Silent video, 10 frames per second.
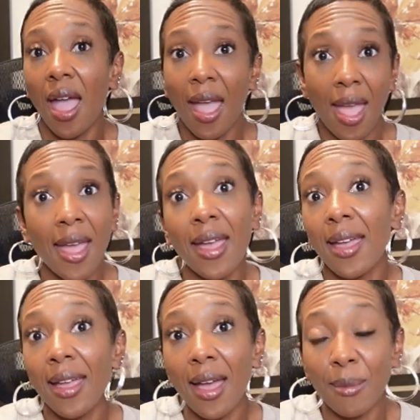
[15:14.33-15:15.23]

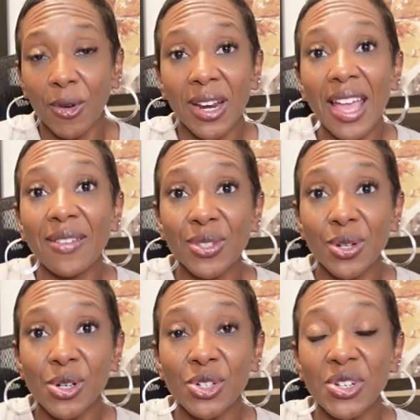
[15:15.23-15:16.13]
A, I'm gonna have
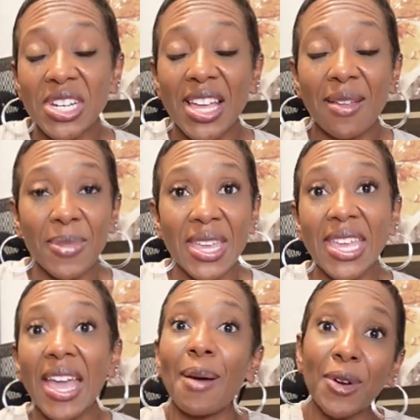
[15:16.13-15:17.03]
surgery, and
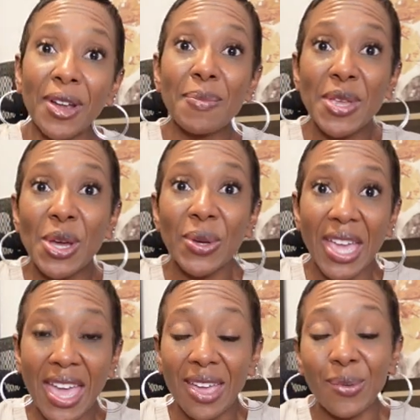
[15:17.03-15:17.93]
B, I'm gonna be
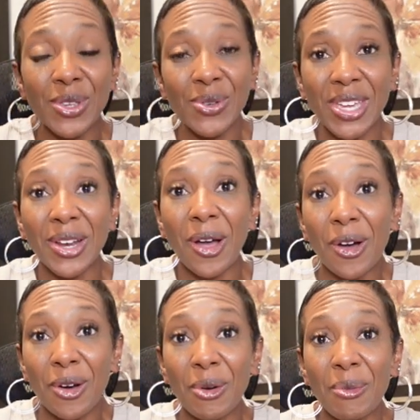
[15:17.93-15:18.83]
okay. When you get
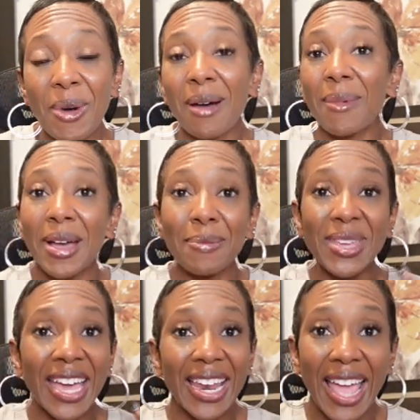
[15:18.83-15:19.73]
home, I might
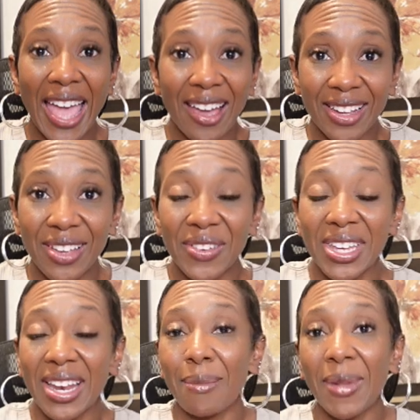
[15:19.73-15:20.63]
be kind of out of
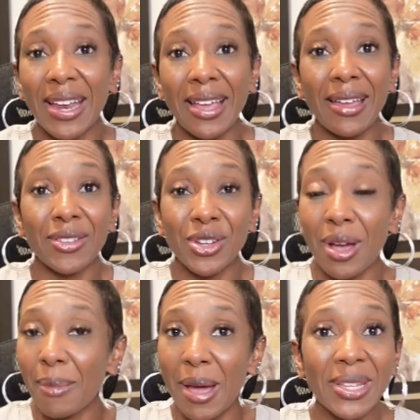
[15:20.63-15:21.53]
it. I might not,
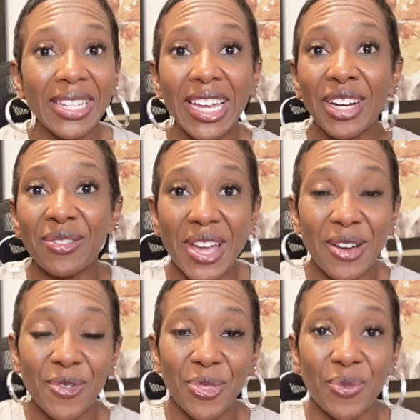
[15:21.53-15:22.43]
I might be laying
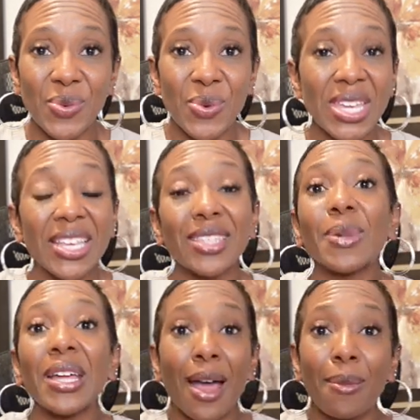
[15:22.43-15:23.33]
around for 3 weeks,
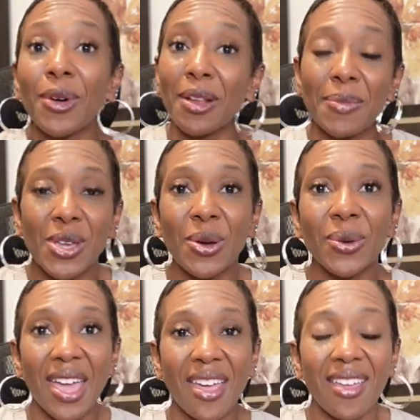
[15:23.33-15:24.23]
but I'm gonna be
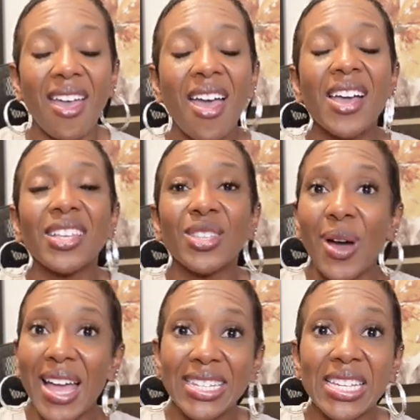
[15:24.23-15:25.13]
okay. So
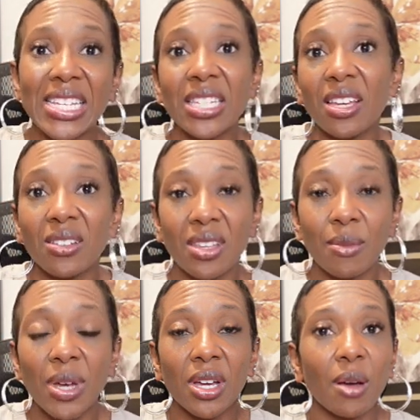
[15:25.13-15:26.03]
I did tell
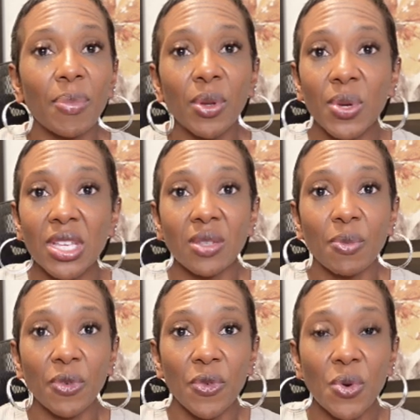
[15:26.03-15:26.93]
him a couple of weeks
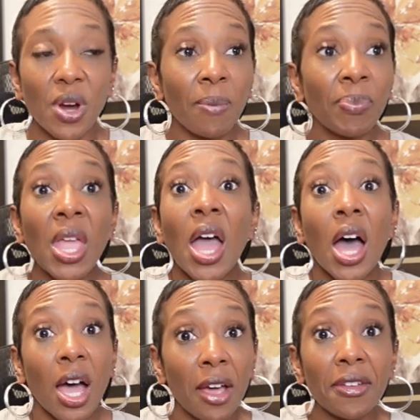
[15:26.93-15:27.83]
before.
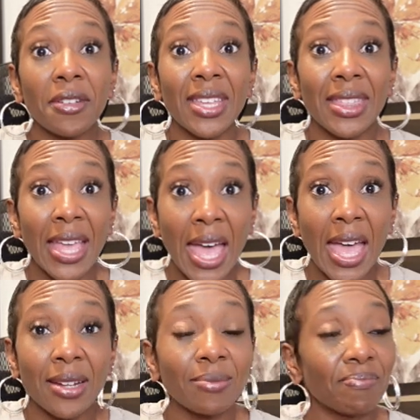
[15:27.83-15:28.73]
Other than
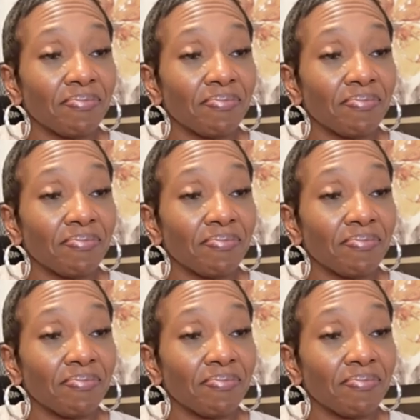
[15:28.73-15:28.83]
that,